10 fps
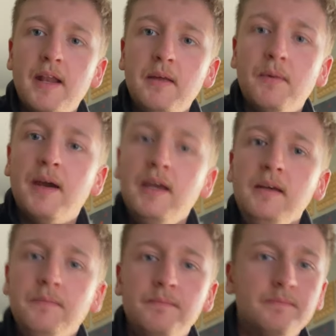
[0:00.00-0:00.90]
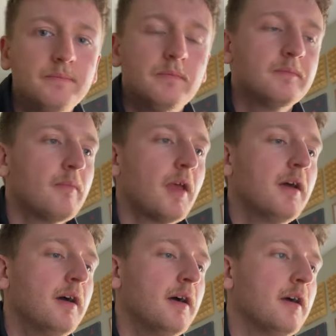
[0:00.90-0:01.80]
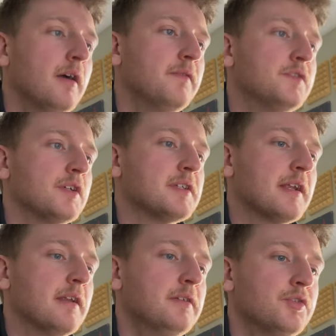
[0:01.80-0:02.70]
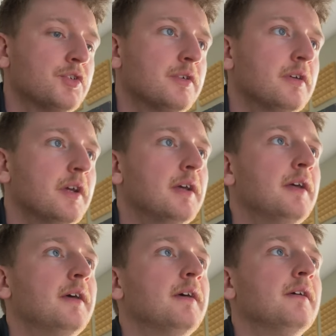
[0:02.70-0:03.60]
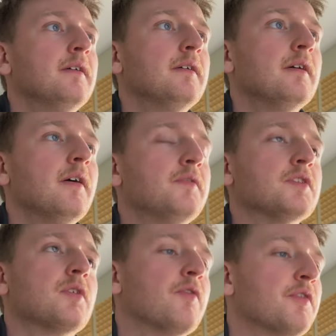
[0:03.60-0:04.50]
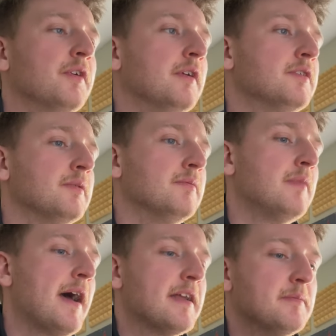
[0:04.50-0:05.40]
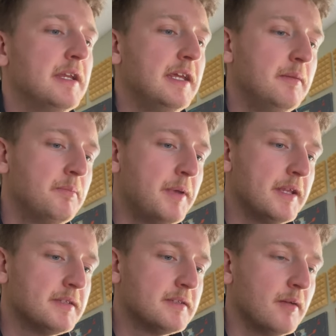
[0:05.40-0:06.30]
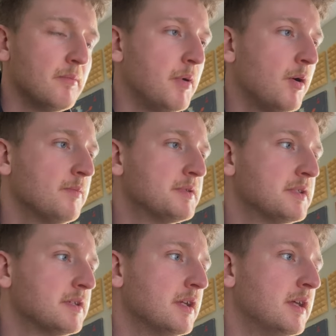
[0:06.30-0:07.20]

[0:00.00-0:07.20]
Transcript: anyway, I've just had lunch. I've just gone through some admin-y bits and bobs.